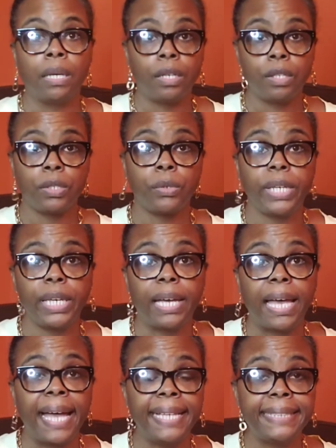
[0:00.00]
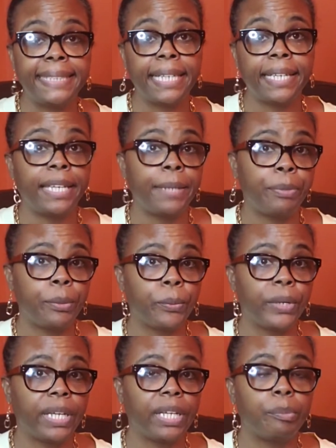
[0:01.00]
So yeah, I said keep the
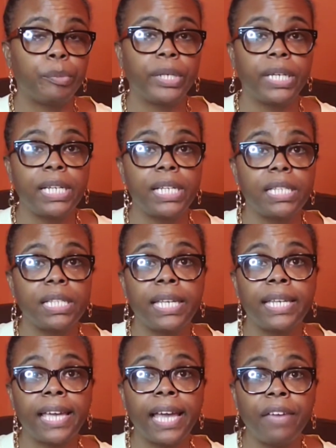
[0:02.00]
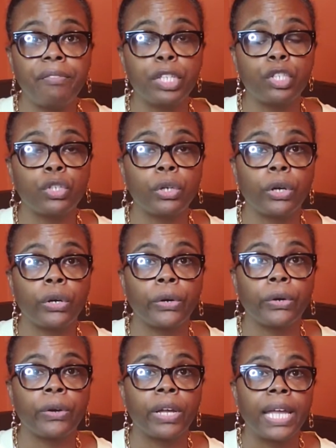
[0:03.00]
ring because he gave it to
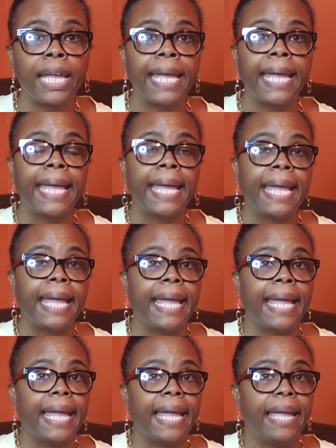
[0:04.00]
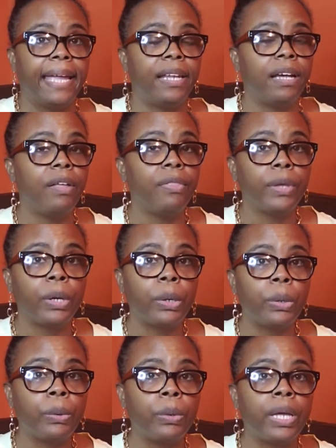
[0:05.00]
her. And
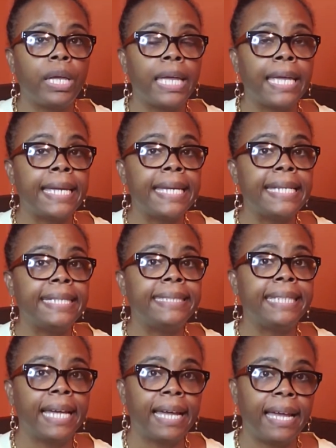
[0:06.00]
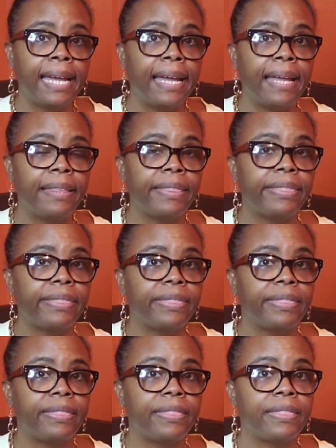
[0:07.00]
although he died,
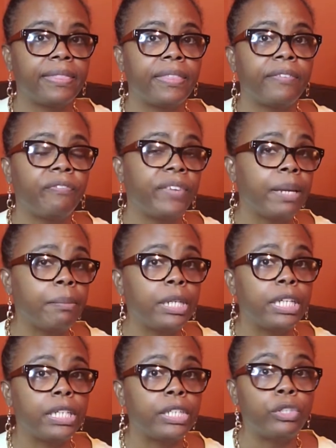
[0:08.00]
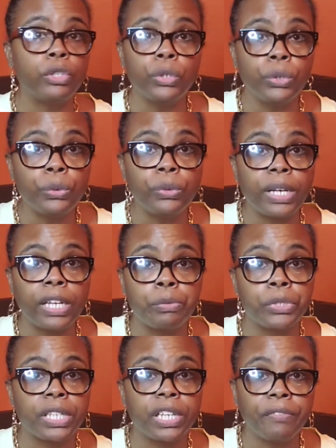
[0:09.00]
the family knew that he
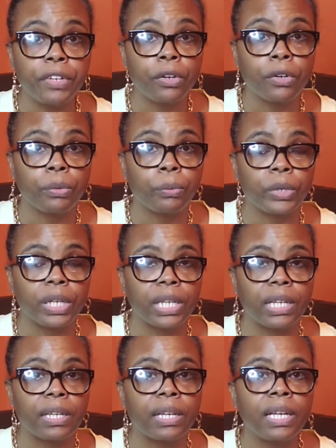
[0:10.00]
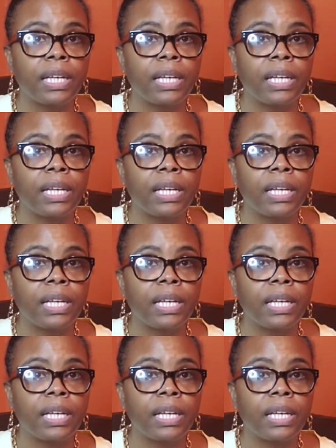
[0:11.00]
was giving her the ring.